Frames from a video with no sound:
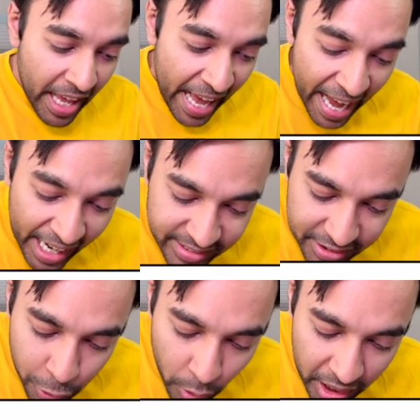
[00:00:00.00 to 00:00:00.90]
as
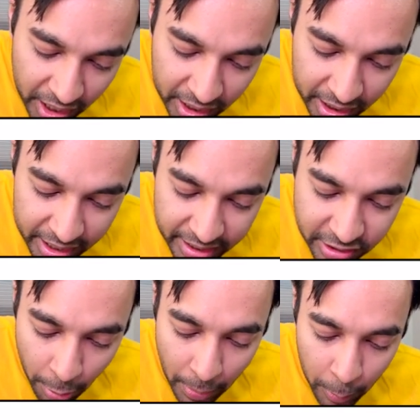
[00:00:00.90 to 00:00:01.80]
you increase
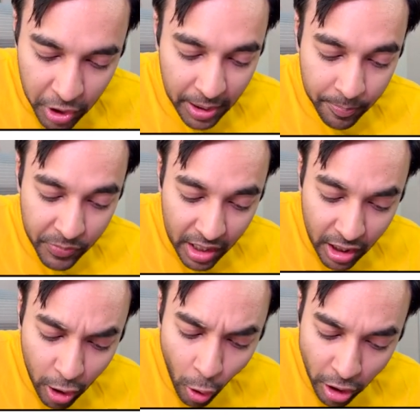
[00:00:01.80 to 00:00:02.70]
your memory, the
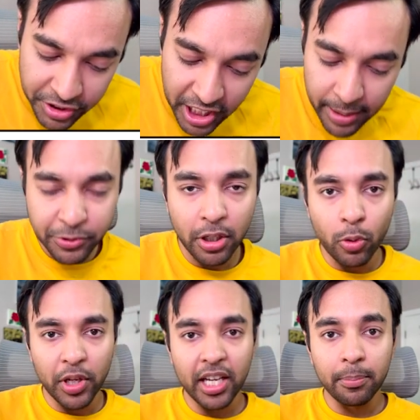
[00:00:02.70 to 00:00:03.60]
cost keeps on
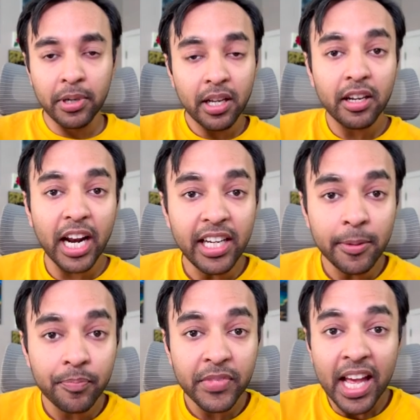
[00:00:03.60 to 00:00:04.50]
going up, right?
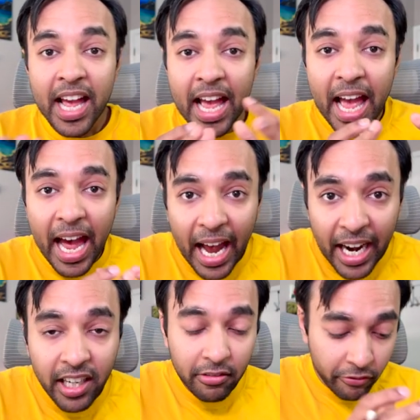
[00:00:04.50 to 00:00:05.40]

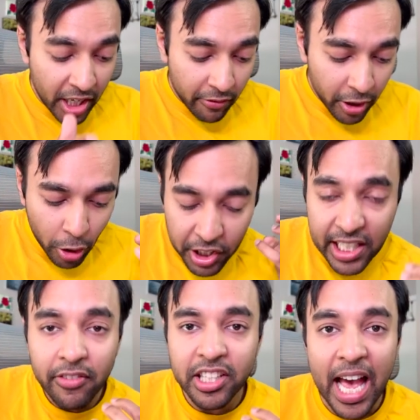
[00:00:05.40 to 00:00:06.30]
And whenever you're
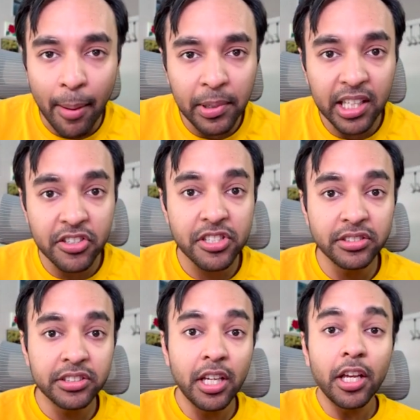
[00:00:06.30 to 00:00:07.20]
dealing with
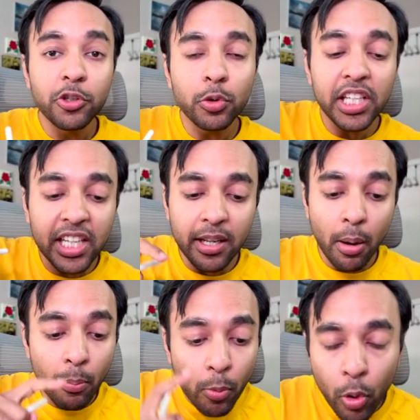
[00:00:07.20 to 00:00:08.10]
applications, you need
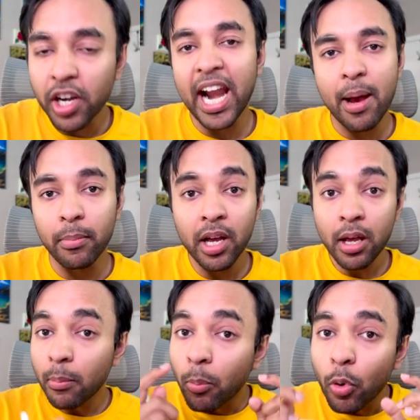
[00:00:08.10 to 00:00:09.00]
more RAM,
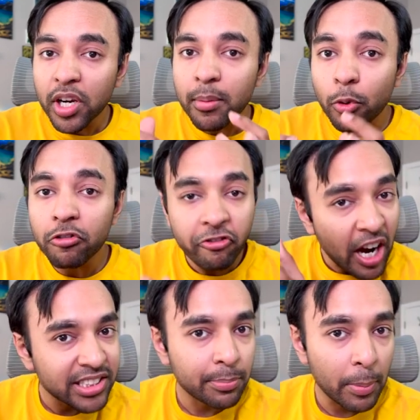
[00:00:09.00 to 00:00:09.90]
more and more
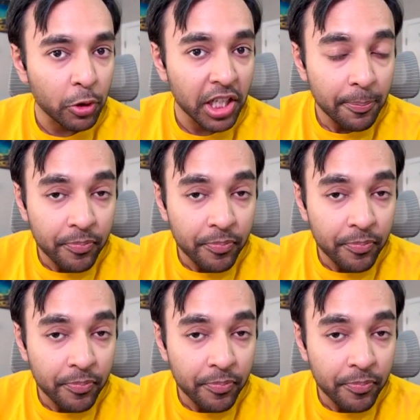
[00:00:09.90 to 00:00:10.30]
fast memory.